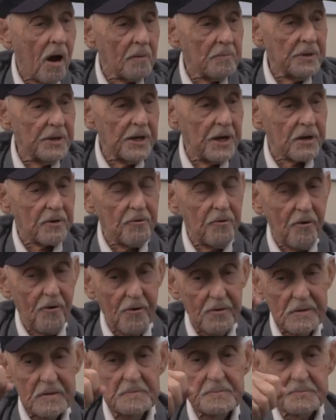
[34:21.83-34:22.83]
Army Air
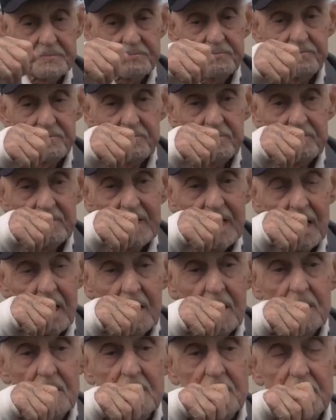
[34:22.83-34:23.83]
Corps. Army.
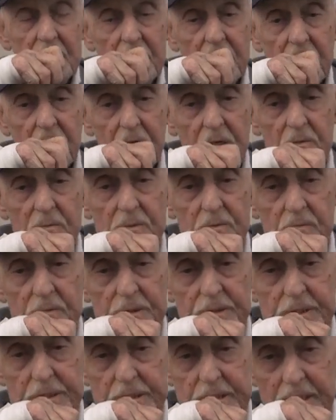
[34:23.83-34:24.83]
Yeah, Irwin
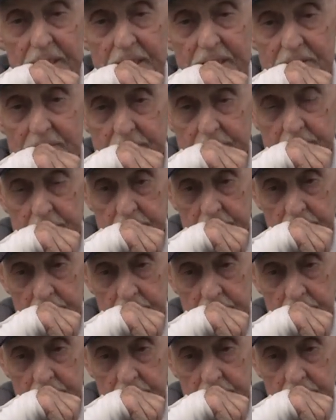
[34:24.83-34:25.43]
was uh,